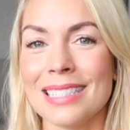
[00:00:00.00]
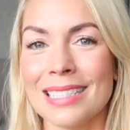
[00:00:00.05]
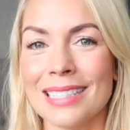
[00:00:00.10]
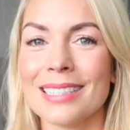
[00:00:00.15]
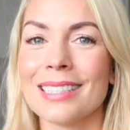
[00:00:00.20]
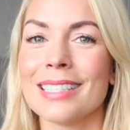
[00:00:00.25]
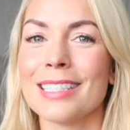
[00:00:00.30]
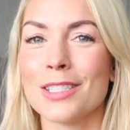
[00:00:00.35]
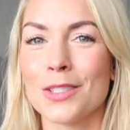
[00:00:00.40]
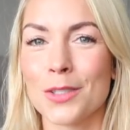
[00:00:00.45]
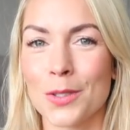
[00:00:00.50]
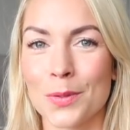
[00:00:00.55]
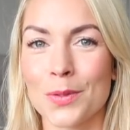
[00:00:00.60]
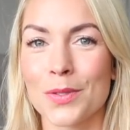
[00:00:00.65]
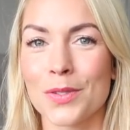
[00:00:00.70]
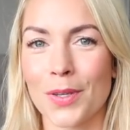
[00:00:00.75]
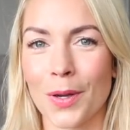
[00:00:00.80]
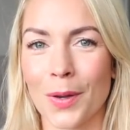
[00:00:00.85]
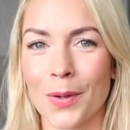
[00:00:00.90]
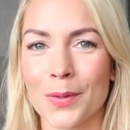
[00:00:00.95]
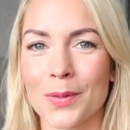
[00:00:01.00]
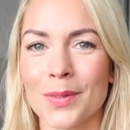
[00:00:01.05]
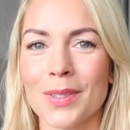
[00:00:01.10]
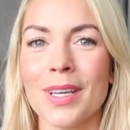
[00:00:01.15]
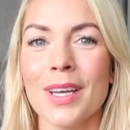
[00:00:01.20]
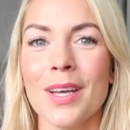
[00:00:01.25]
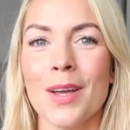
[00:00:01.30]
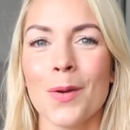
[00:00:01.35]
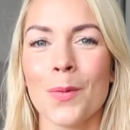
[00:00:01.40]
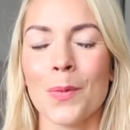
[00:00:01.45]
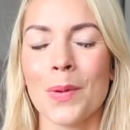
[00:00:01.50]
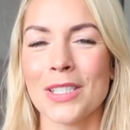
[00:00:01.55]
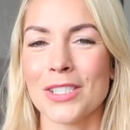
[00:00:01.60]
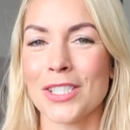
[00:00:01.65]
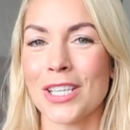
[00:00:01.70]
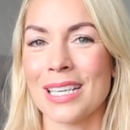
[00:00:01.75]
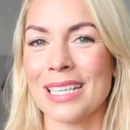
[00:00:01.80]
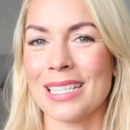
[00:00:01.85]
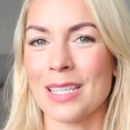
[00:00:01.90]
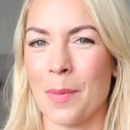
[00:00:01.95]
nearly two stone,
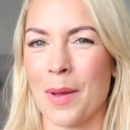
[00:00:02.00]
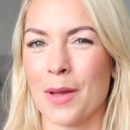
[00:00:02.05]
which is